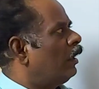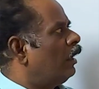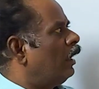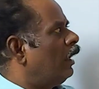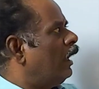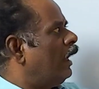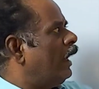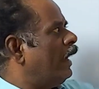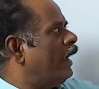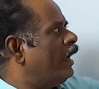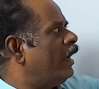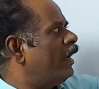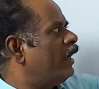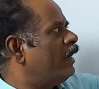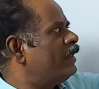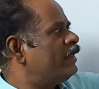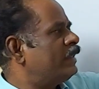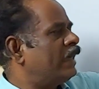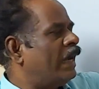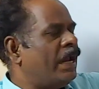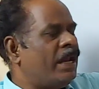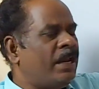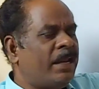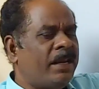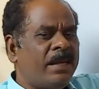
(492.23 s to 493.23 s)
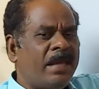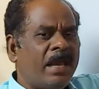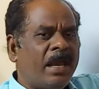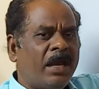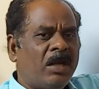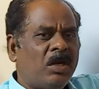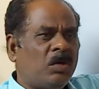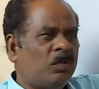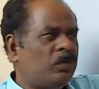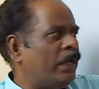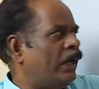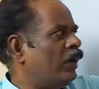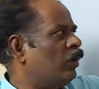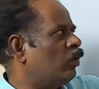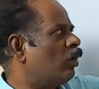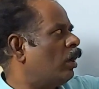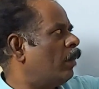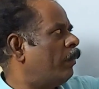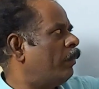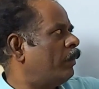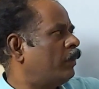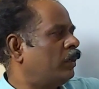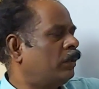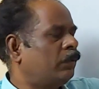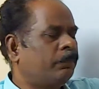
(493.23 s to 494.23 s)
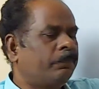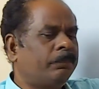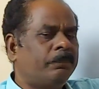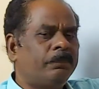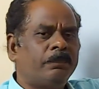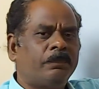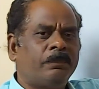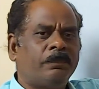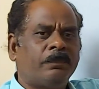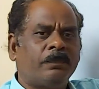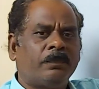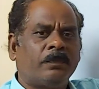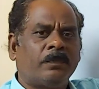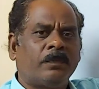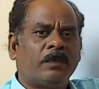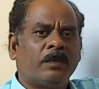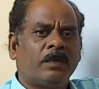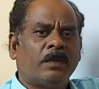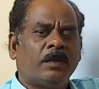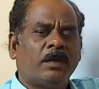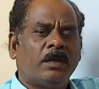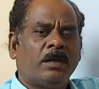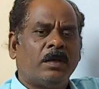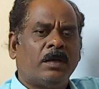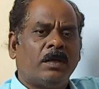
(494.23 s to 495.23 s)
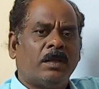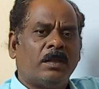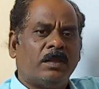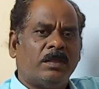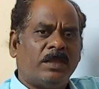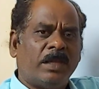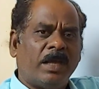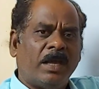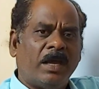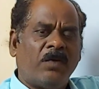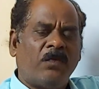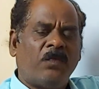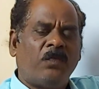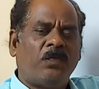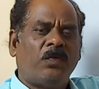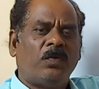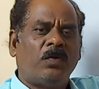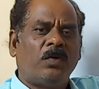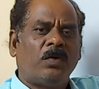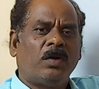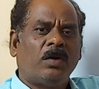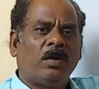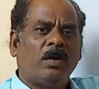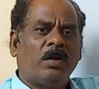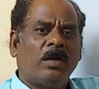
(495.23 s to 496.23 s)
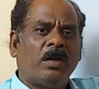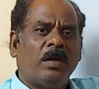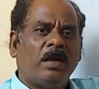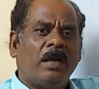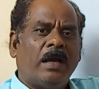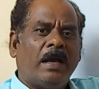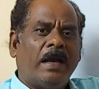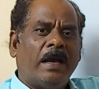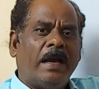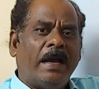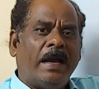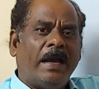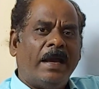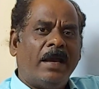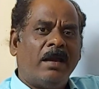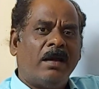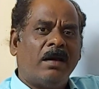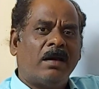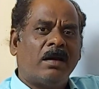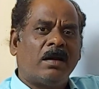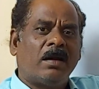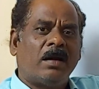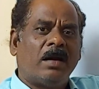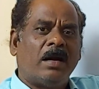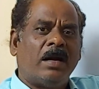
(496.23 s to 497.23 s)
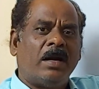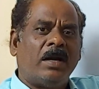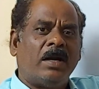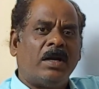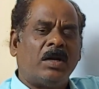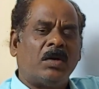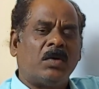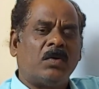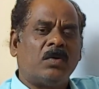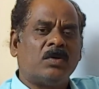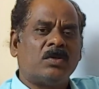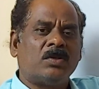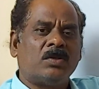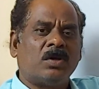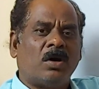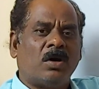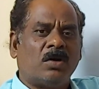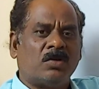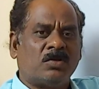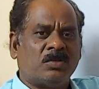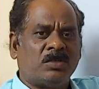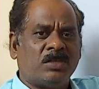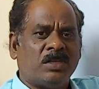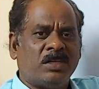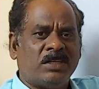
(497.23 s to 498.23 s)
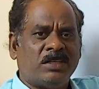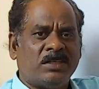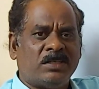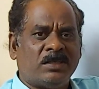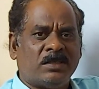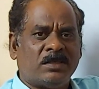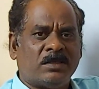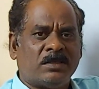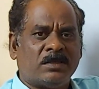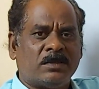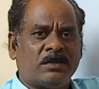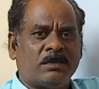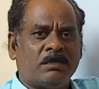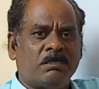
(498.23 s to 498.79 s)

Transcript: Iron is highly reactive than copper. Therefore, iron undergoes the oxidations.